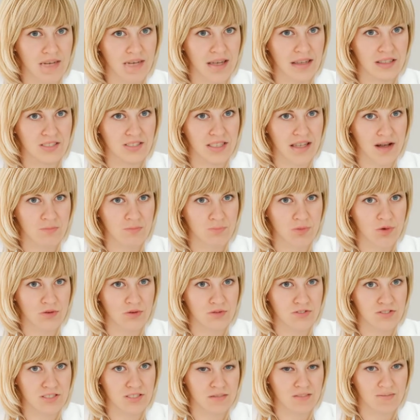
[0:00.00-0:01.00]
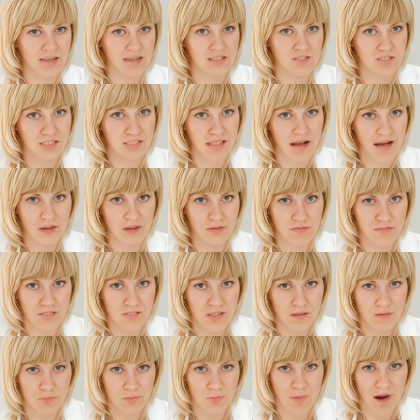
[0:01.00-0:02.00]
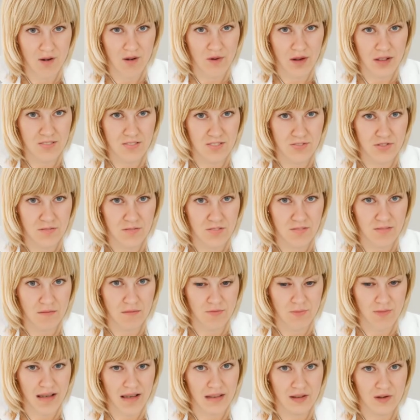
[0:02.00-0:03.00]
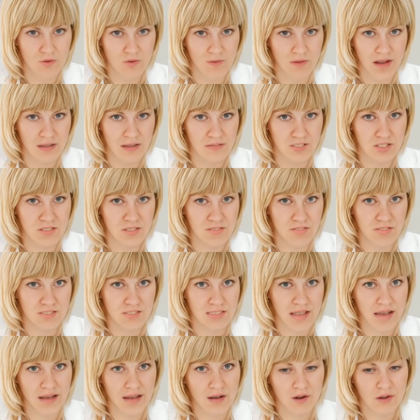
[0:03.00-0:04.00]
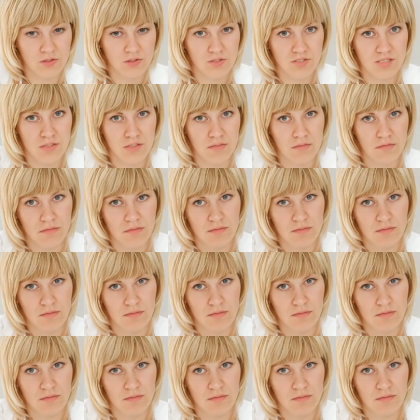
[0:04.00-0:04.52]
Examples: insects, mollusks, like clams and snails.